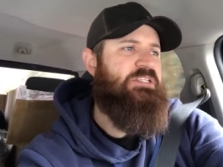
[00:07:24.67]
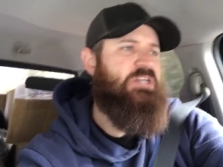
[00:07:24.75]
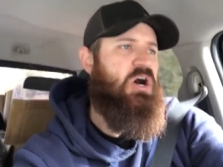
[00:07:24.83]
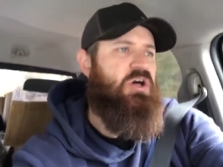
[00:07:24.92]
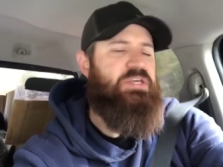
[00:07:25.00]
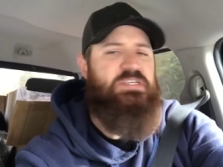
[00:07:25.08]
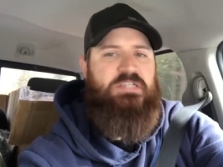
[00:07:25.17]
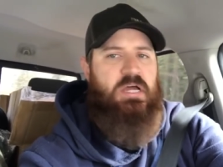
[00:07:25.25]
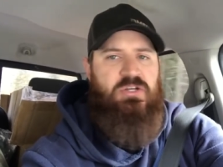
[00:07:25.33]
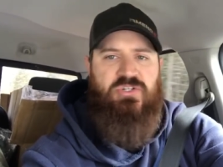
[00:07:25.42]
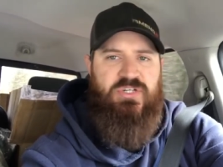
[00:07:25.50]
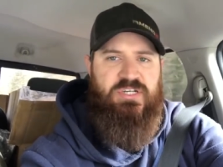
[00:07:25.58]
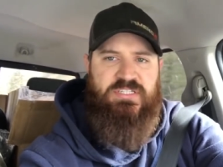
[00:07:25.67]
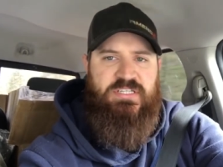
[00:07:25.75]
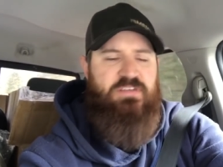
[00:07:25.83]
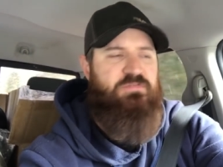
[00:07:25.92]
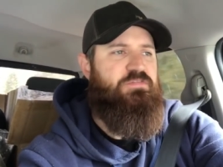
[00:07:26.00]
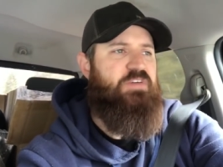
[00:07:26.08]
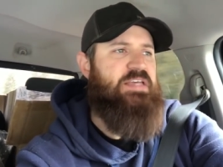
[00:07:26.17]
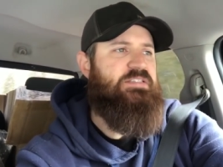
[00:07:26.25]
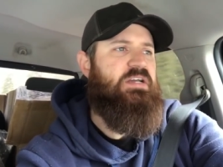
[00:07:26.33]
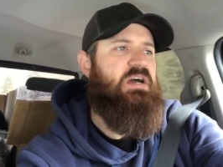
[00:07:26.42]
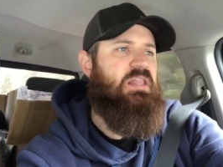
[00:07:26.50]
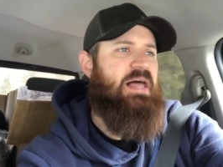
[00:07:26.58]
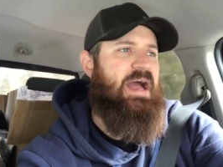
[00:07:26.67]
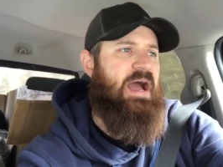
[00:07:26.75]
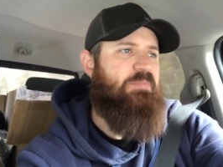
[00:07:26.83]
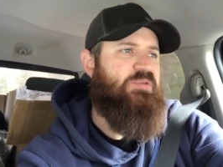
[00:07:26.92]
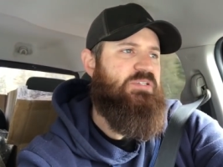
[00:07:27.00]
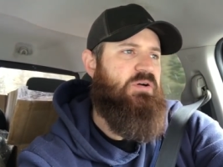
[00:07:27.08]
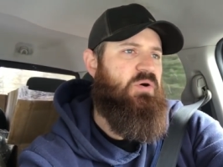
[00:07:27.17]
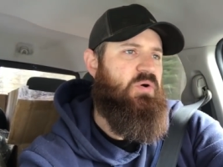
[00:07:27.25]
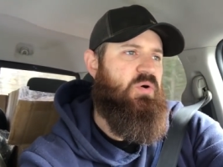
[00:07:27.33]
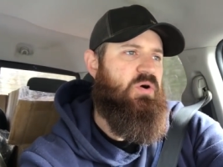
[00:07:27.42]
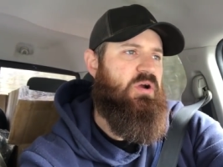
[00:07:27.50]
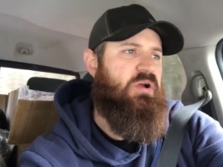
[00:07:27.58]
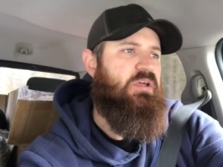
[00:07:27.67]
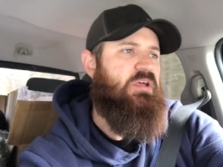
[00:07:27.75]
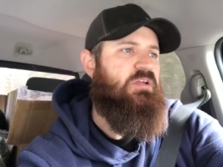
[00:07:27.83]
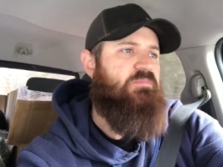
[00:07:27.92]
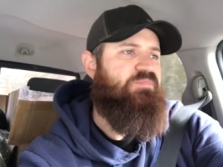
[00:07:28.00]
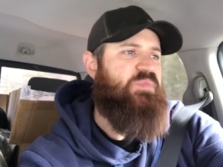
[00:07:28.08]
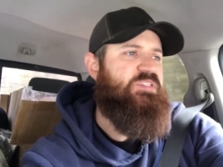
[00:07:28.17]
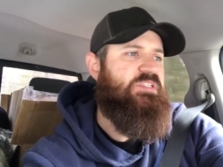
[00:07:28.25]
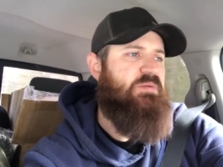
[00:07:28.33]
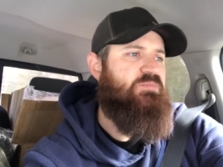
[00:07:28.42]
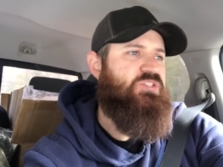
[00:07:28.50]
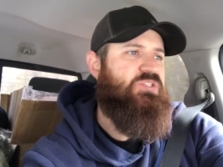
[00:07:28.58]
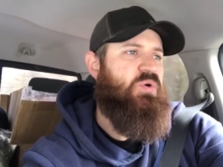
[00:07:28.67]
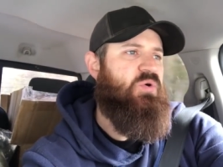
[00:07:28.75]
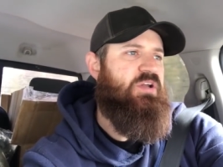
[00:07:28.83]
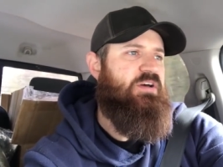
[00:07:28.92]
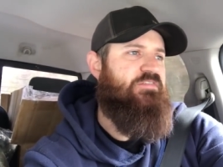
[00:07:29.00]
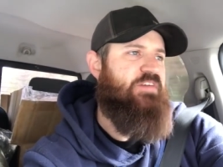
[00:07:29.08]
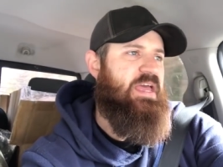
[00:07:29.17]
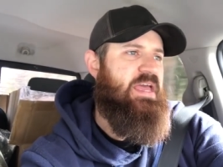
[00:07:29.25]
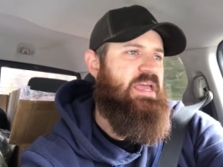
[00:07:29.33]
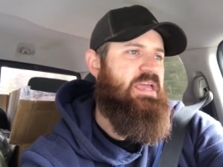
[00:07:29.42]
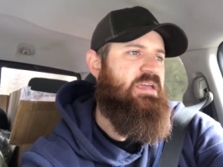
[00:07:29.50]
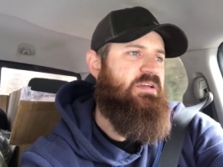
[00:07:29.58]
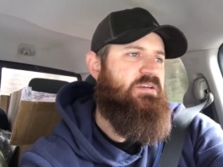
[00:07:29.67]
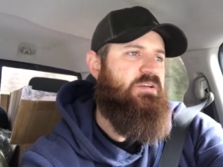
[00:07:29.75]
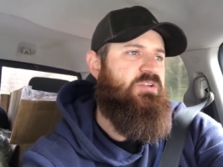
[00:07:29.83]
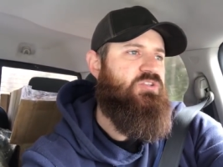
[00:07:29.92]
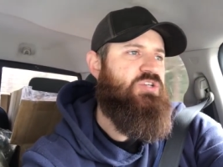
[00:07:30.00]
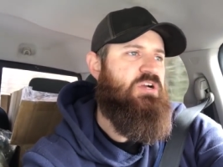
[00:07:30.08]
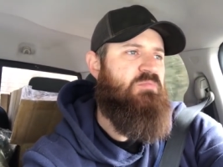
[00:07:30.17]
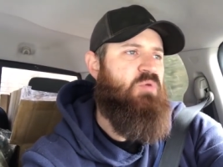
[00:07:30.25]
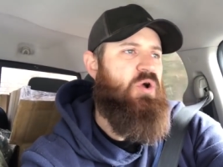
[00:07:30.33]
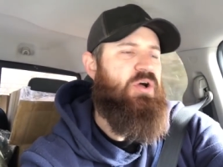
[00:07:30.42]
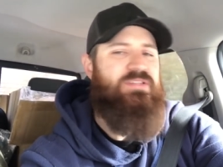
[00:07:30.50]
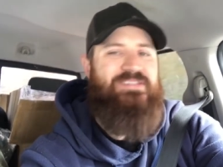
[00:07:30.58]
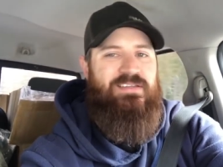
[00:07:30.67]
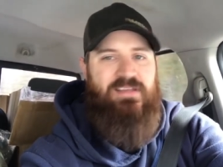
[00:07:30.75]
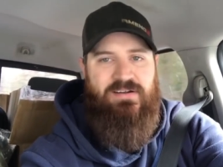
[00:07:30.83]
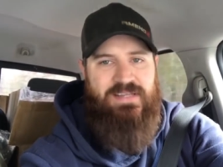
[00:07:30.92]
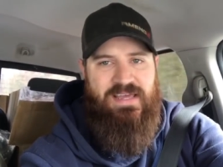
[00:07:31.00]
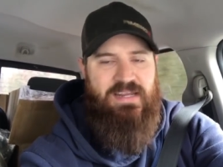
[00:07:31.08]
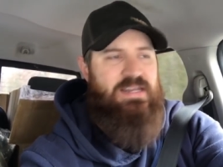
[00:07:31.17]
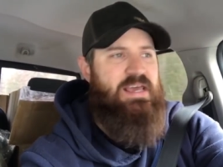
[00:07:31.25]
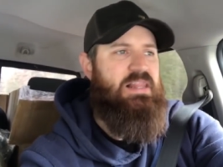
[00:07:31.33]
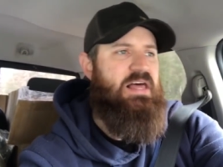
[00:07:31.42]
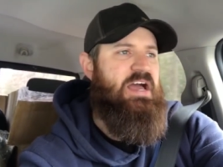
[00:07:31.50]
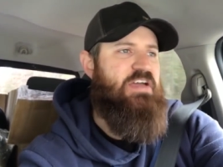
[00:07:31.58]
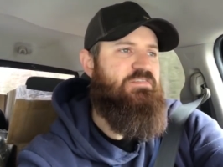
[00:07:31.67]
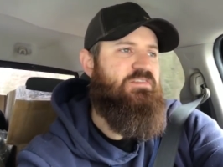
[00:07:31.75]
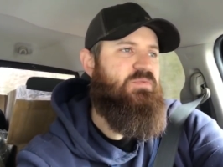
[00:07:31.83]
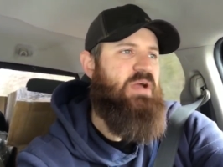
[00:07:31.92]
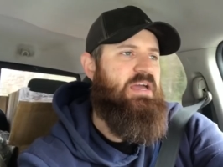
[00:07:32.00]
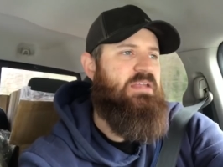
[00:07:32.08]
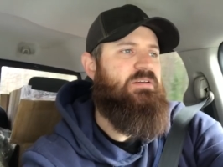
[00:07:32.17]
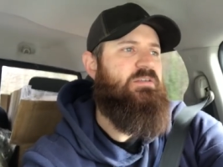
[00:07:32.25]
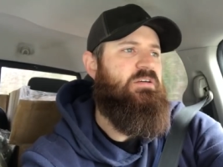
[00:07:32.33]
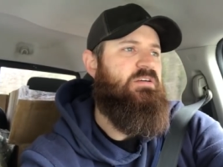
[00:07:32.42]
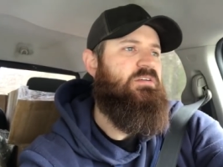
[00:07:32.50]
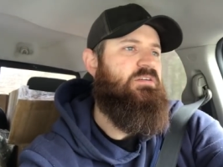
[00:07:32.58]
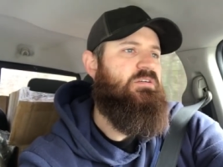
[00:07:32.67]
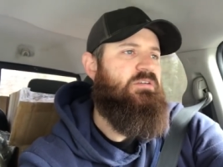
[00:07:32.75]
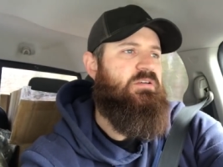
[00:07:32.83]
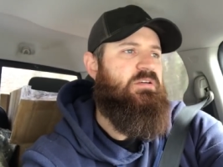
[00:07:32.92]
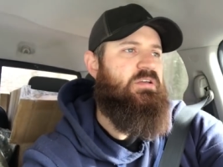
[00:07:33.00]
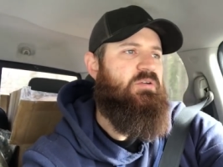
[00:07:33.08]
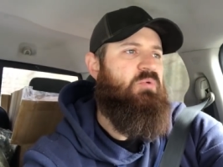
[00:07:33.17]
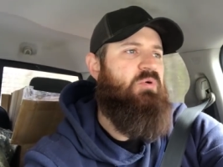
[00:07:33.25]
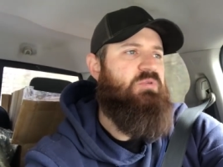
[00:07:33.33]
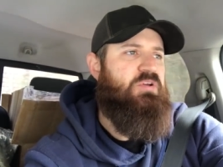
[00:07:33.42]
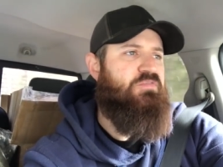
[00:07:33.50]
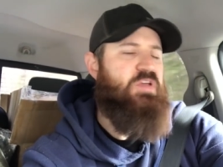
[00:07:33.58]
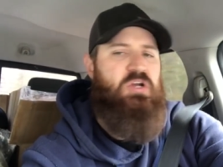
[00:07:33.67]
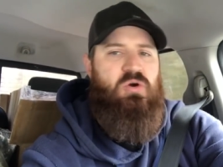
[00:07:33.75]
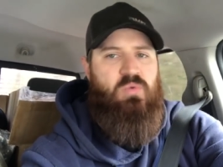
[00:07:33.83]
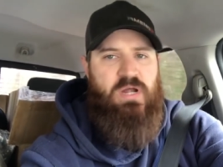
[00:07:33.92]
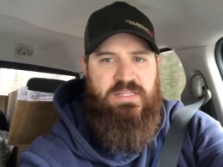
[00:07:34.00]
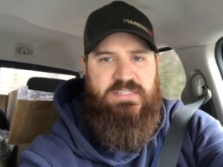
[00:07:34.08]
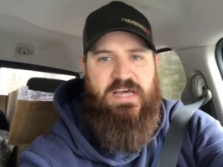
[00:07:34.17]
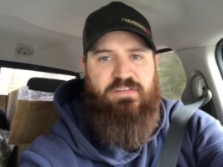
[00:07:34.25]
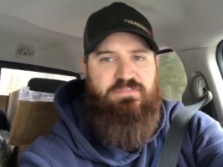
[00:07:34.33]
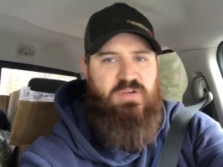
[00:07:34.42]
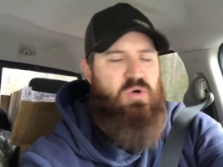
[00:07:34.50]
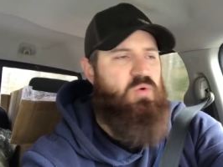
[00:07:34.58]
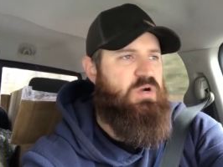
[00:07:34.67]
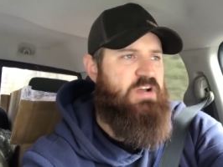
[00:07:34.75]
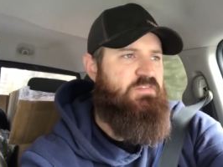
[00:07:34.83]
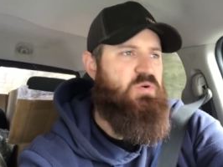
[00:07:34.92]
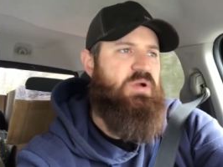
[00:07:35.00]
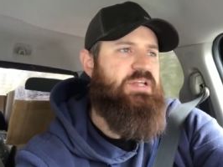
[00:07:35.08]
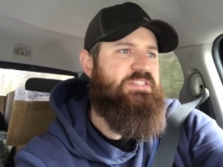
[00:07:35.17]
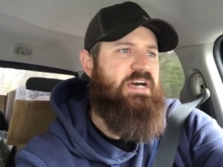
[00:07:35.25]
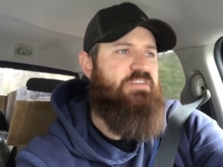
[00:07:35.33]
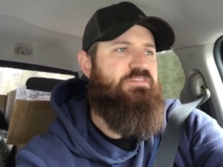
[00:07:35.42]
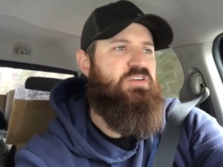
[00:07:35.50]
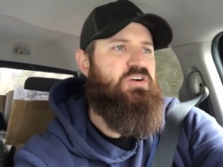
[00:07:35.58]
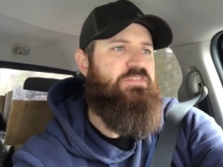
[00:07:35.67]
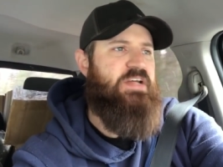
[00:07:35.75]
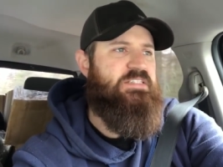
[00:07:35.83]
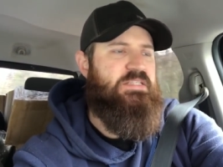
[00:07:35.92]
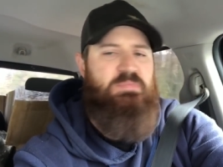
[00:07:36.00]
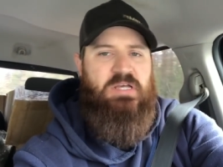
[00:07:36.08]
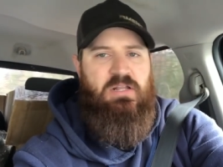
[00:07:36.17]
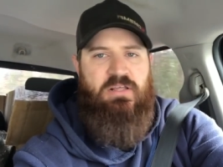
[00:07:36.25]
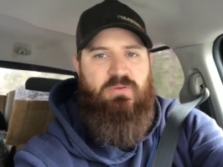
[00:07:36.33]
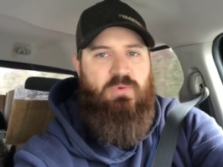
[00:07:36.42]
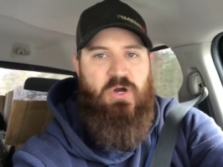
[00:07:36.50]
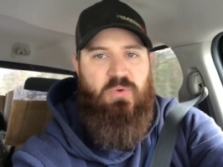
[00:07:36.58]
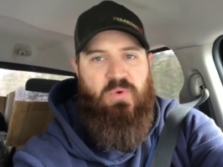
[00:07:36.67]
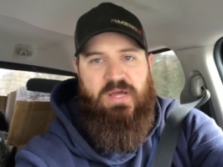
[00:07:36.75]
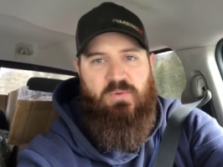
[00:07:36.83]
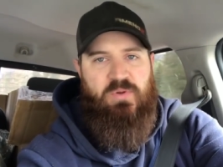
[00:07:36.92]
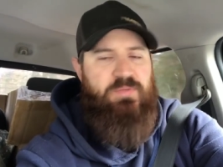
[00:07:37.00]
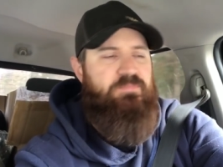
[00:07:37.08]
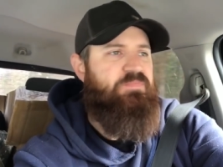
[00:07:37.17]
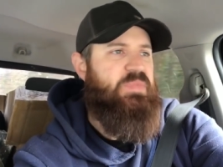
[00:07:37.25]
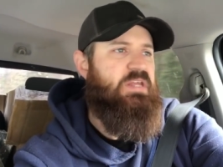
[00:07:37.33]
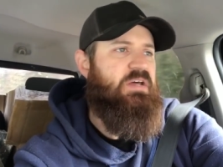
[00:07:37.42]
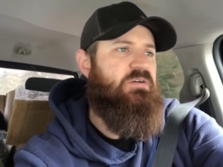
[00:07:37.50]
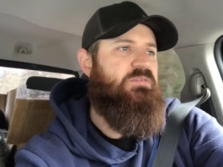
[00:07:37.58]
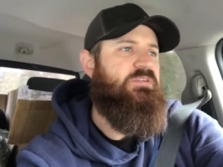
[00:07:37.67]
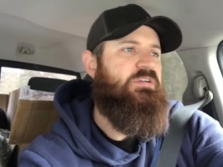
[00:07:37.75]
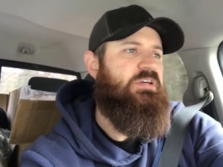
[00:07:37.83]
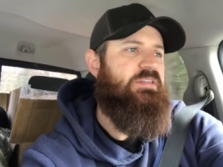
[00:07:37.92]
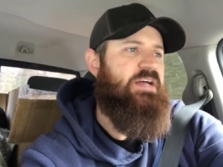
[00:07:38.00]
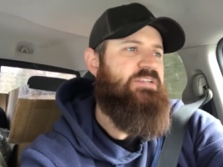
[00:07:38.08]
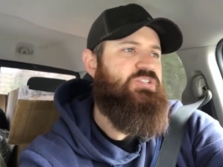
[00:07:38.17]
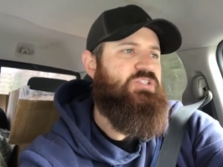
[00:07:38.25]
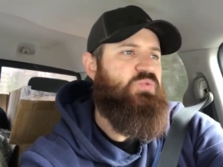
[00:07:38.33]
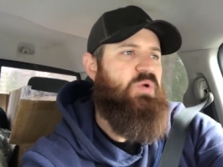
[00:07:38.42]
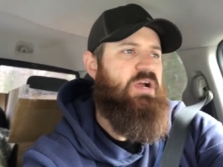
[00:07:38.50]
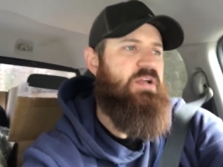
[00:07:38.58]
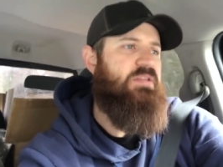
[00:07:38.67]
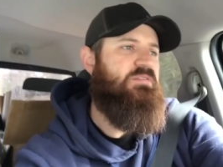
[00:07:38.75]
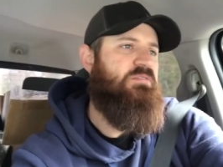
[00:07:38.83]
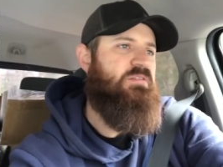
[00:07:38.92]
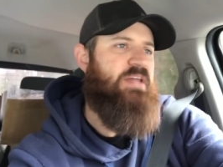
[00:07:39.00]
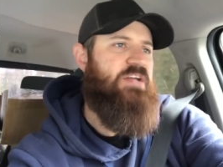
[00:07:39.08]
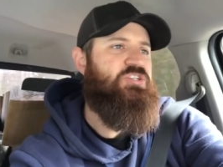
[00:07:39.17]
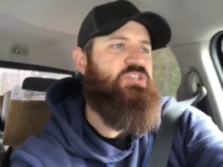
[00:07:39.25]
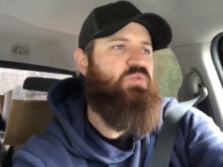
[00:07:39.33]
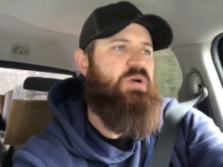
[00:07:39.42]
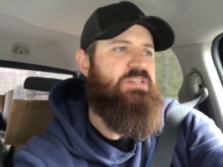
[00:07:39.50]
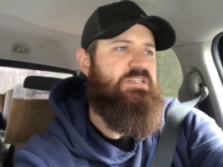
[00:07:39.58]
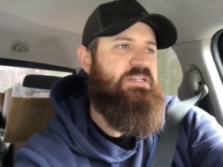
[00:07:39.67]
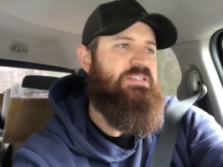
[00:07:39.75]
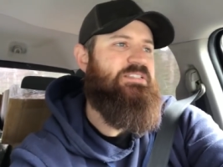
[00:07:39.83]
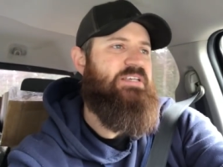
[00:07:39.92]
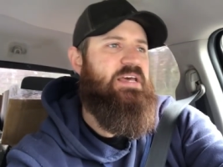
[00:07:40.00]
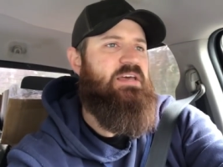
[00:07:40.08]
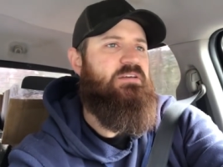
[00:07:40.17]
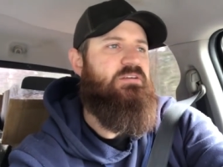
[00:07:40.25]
all these countries that face a collapse or some sort of a turmoil to their day-to-day life, right? Your vehicle runs out of fuel wherever it runs out of fuel. If that's the middle of the roadway, well, you know, that's just where it's gonna sit.